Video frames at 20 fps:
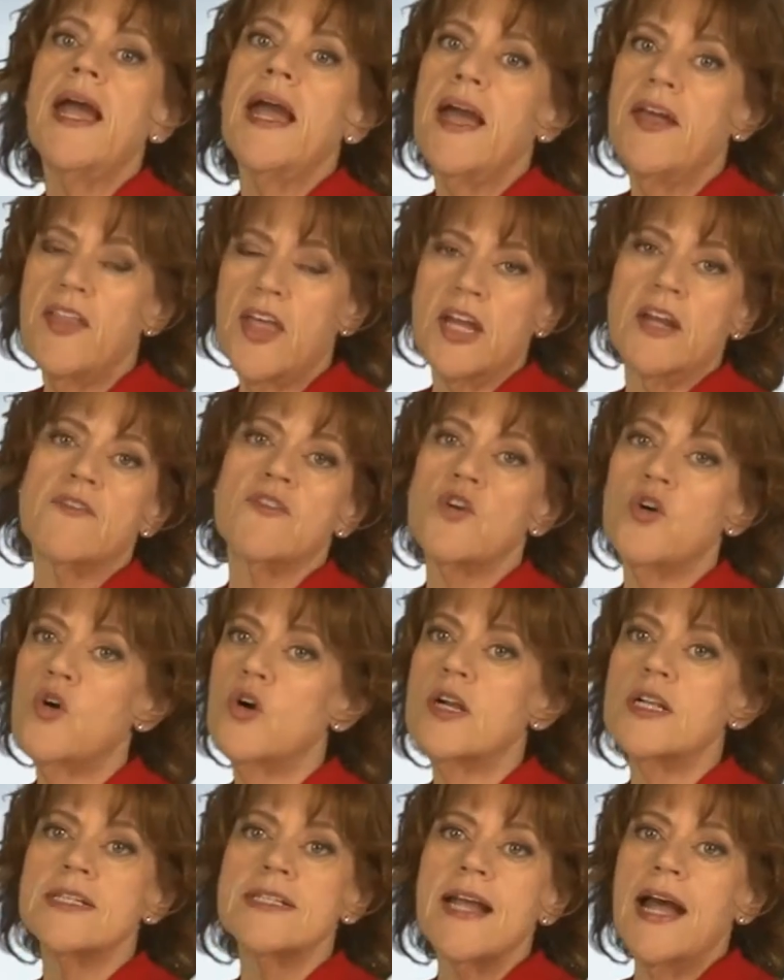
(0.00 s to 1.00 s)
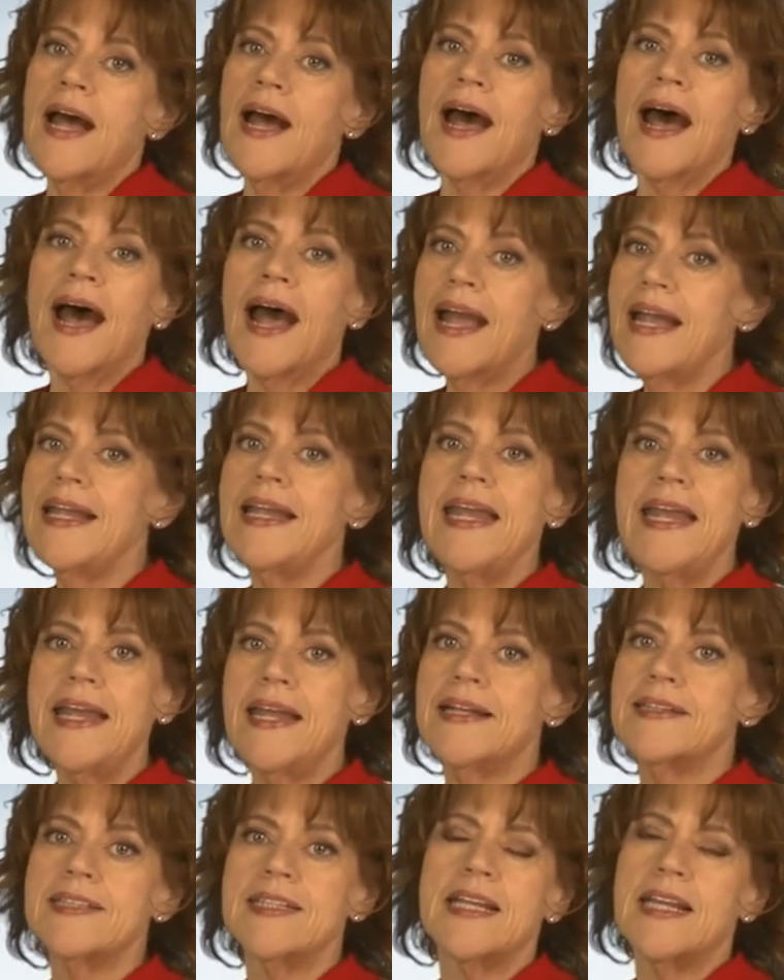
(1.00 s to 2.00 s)
And then, of course, I
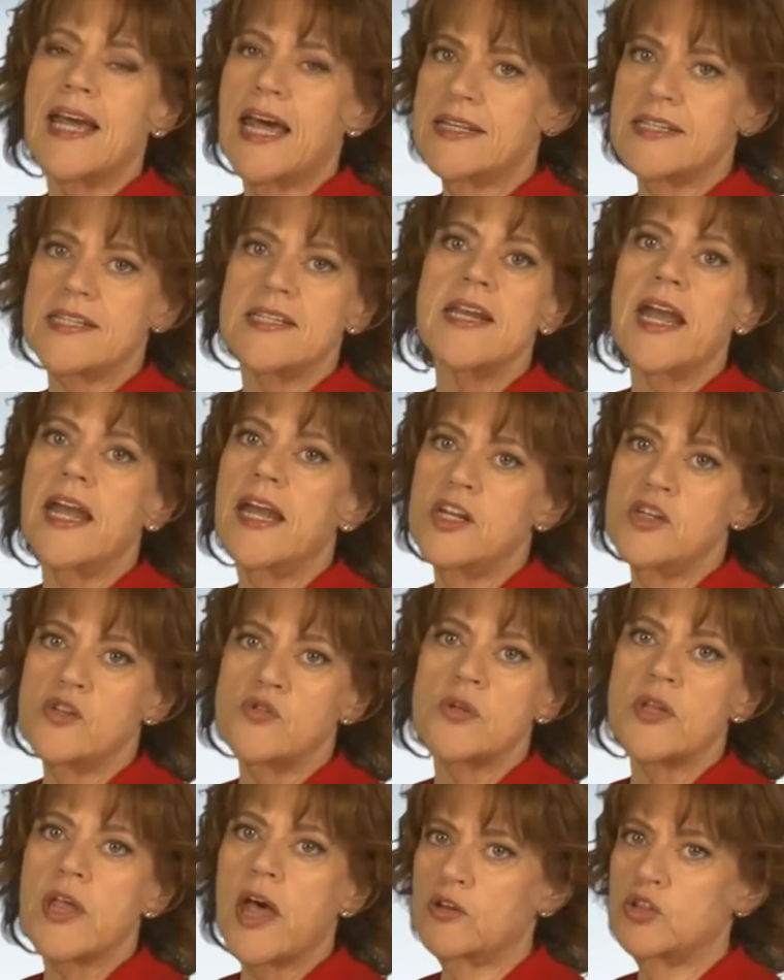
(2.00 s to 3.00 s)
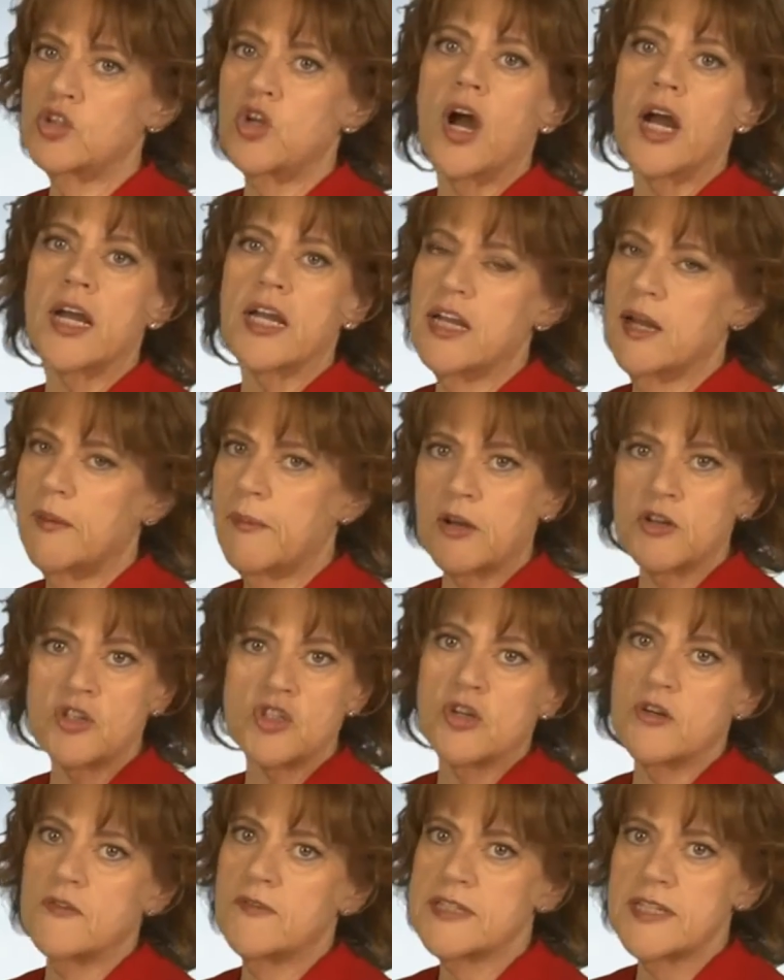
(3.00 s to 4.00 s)
can't get on a stage without talking about
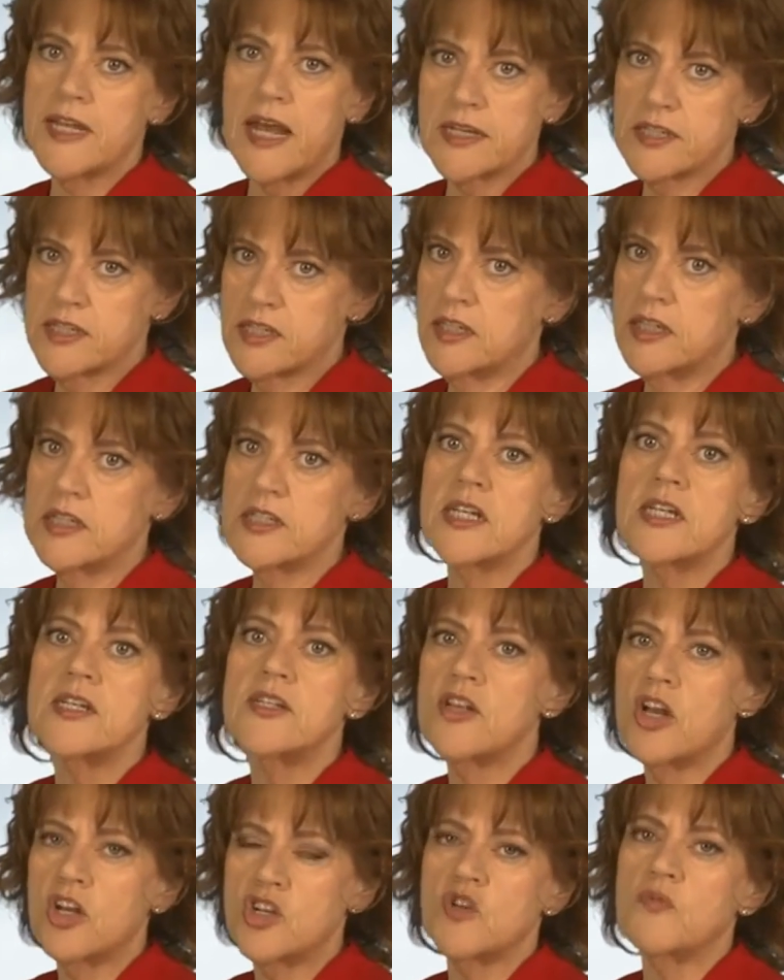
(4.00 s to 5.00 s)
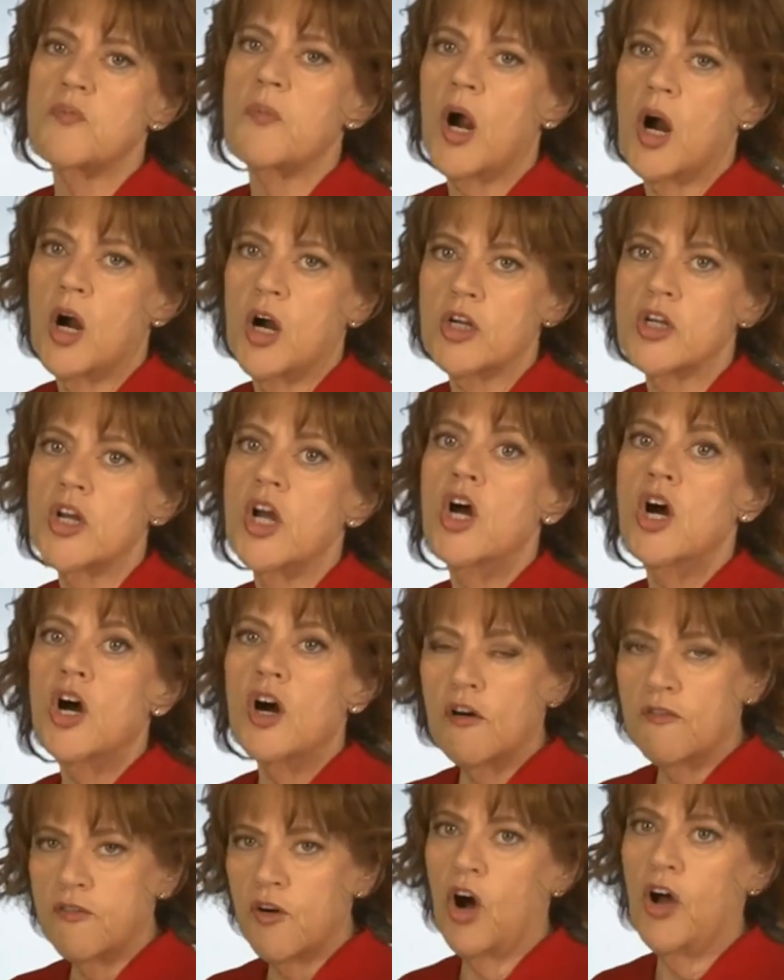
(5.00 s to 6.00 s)
service excellence. It's such a part of